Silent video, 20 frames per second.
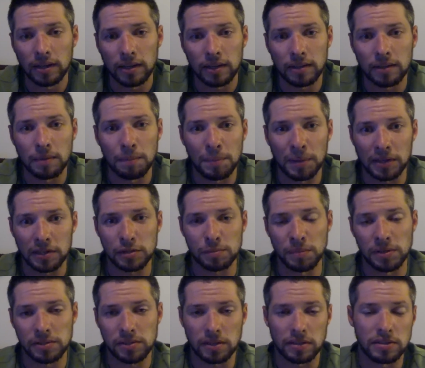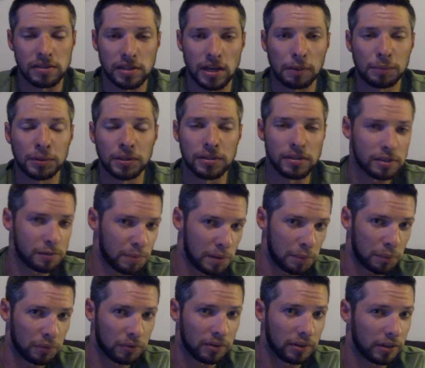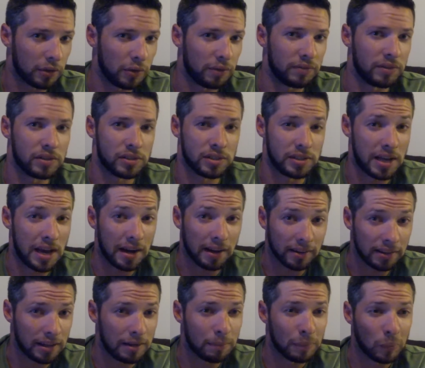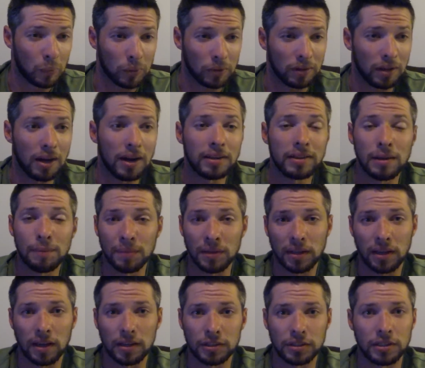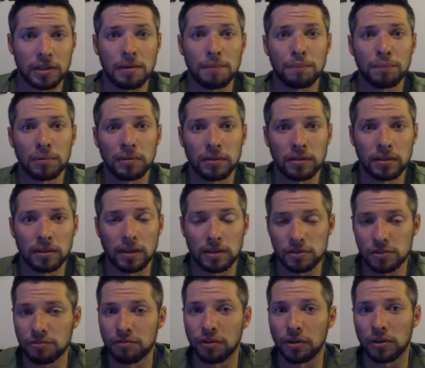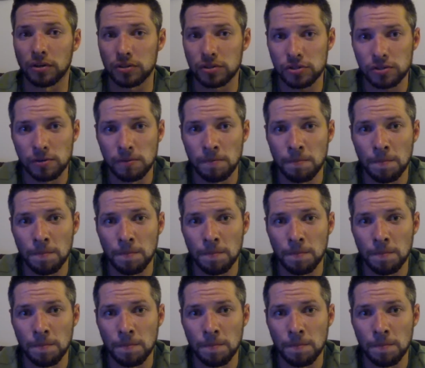The biggest misconception is people think you have to snag them or line them to catch them, but that's false.